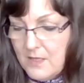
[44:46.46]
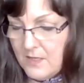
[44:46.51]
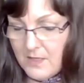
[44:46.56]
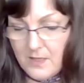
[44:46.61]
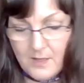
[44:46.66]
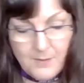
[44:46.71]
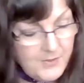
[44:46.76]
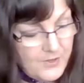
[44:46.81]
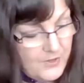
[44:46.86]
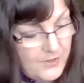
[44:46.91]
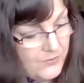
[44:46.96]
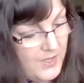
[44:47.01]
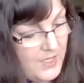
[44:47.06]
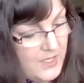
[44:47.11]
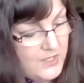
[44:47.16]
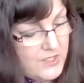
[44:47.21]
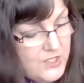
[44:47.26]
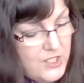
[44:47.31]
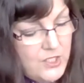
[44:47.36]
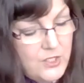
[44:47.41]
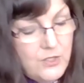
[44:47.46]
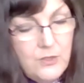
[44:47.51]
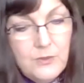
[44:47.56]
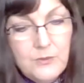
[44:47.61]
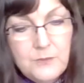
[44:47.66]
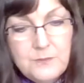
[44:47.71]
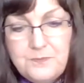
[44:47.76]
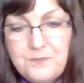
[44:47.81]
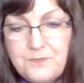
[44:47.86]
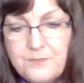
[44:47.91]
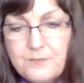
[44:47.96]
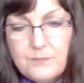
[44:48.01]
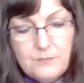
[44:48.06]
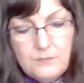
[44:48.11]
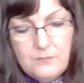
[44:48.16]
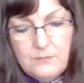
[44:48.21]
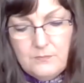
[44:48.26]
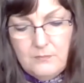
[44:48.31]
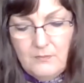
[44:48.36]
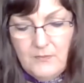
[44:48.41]
I'm going to read to you
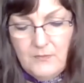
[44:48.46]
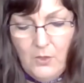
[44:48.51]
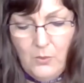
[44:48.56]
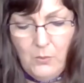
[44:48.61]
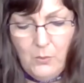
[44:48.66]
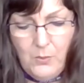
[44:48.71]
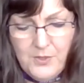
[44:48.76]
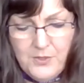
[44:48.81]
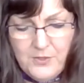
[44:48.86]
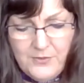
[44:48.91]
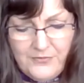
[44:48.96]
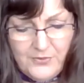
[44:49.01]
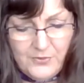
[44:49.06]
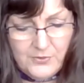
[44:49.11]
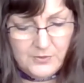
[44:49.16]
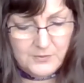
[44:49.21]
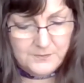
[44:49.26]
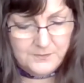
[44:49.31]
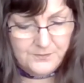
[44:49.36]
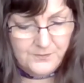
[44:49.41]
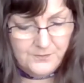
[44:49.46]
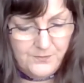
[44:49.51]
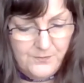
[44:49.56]
a wonderful,